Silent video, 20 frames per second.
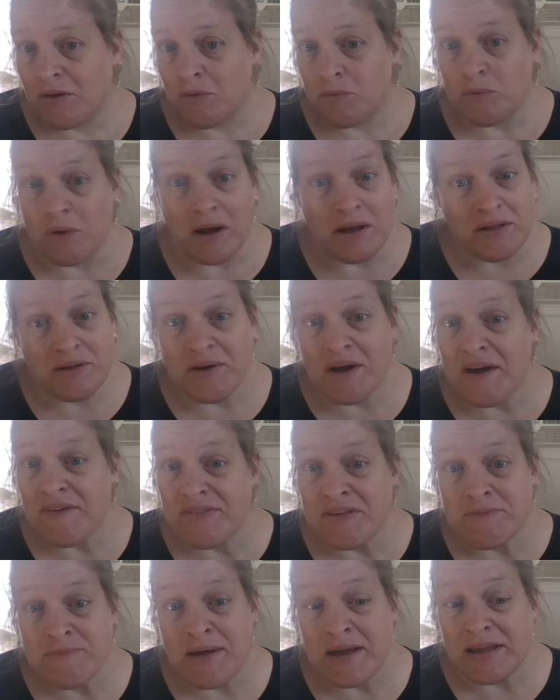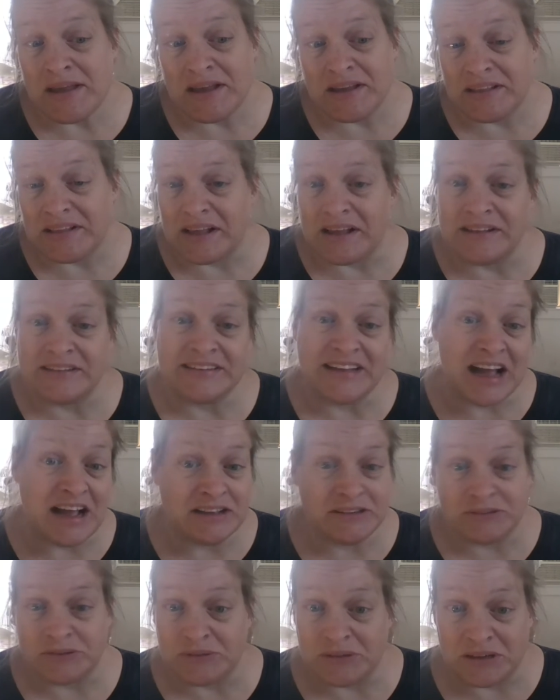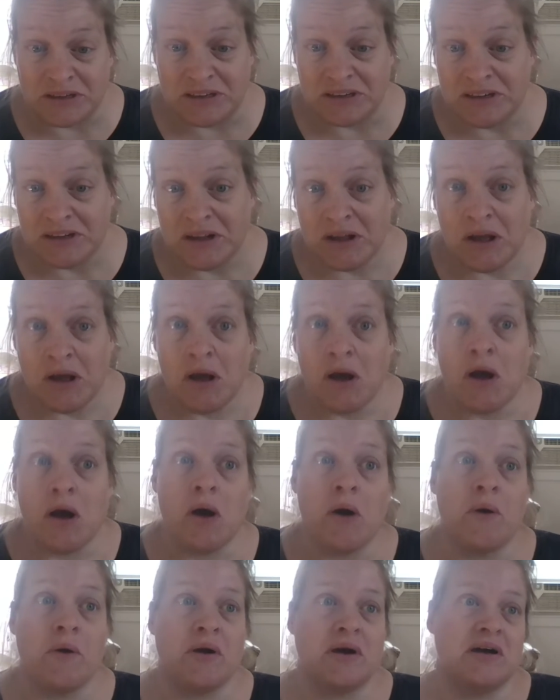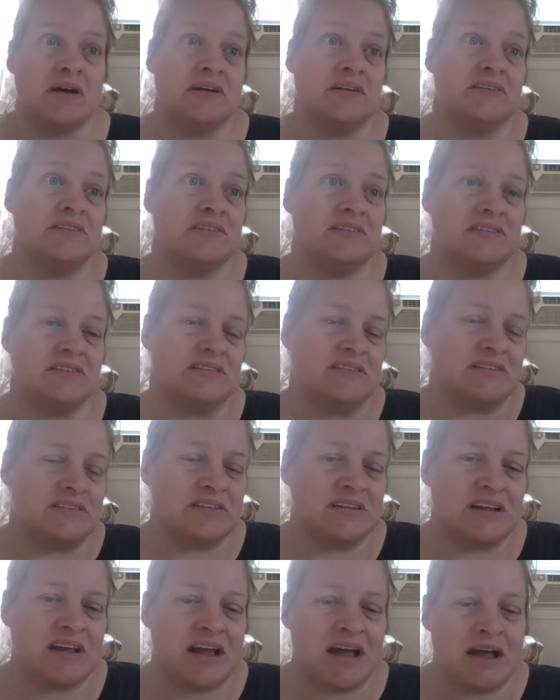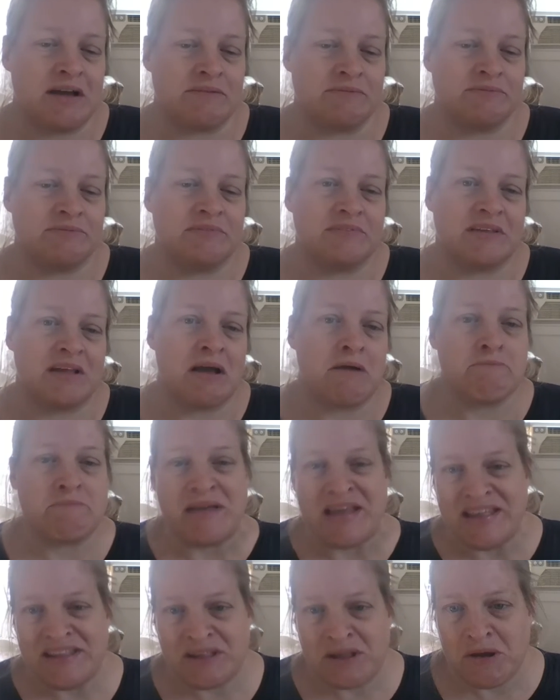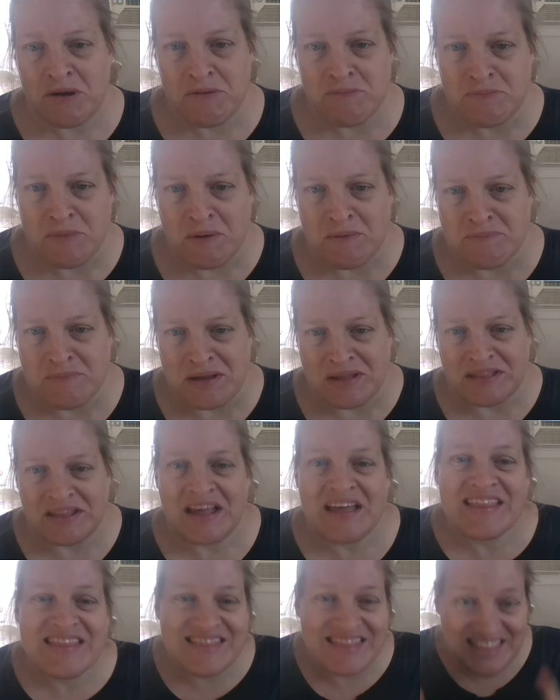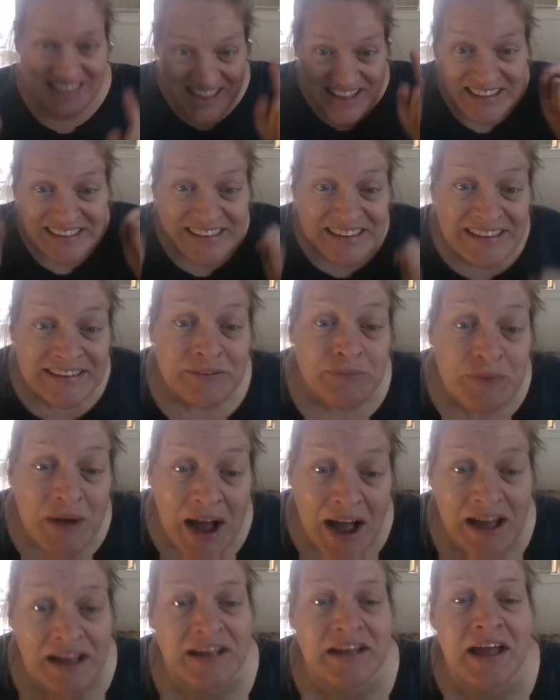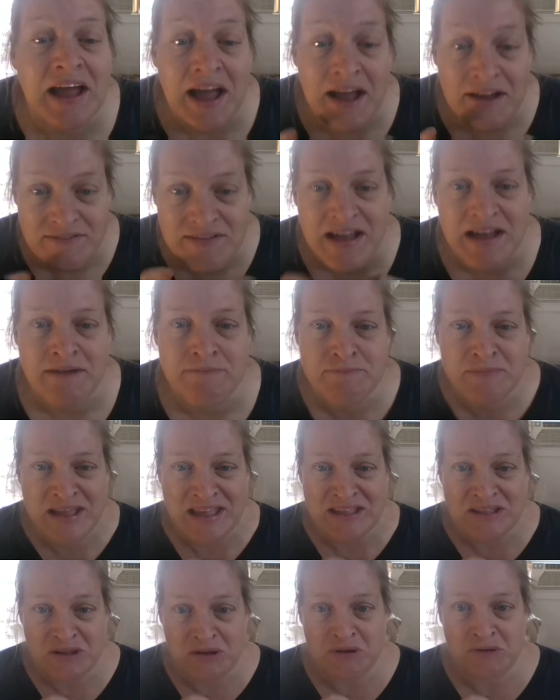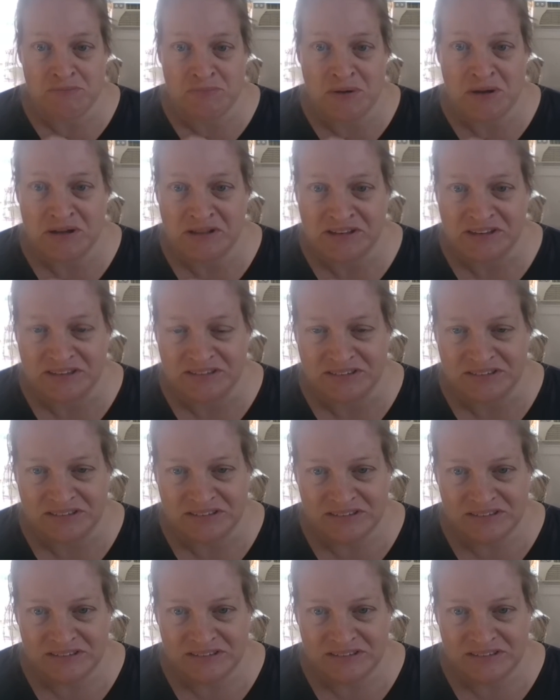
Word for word: Why do you have to make it a sexual or um, a Me Too movement? This is why I'm not a Me Too person.